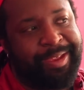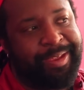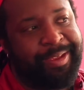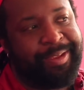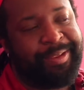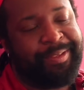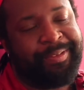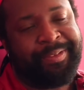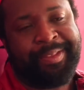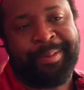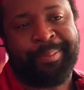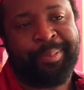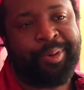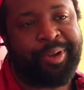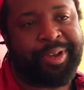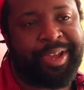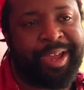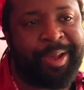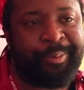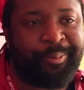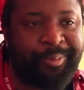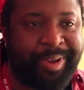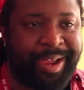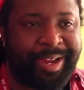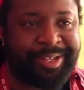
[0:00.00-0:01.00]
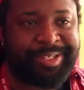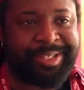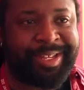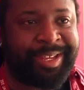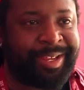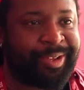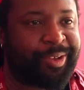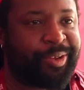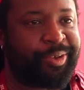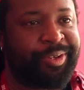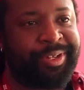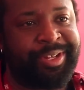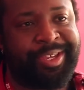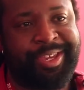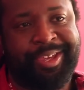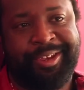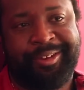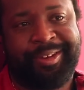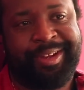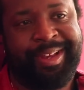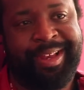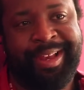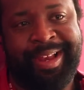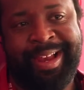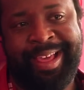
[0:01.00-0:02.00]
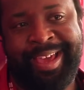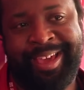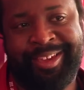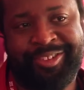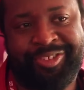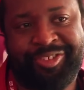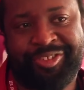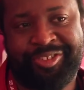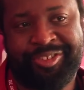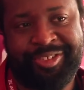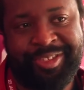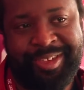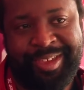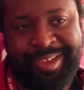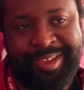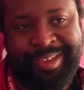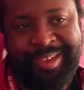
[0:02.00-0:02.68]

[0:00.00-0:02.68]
the book I'm writing couldn't care less